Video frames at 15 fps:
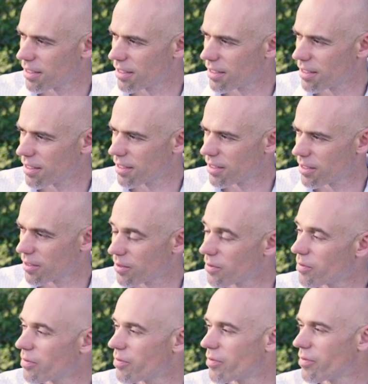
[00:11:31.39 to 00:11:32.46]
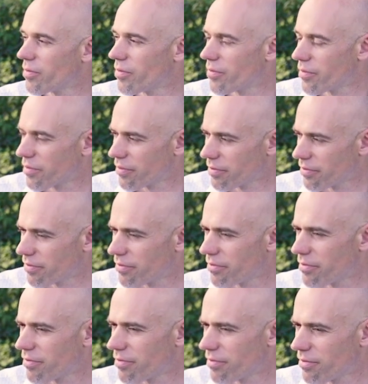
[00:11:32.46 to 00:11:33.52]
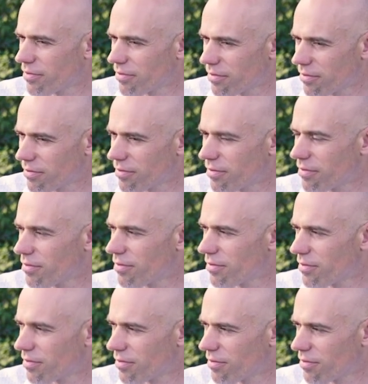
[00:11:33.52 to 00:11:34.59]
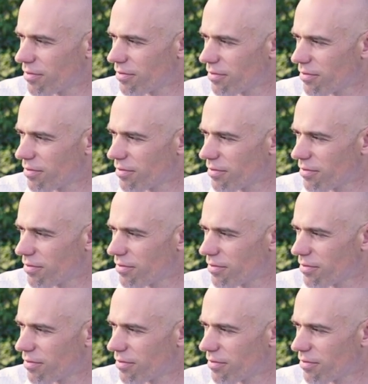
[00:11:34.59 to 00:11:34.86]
No words are spoken by the person on screen.